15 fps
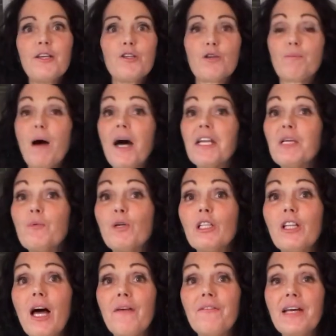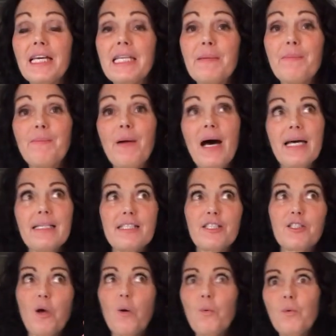Your body will love it, but
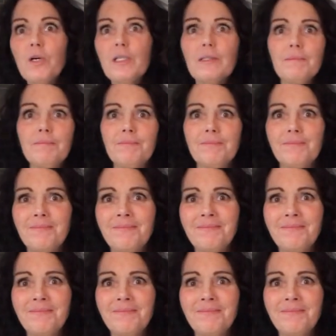so will,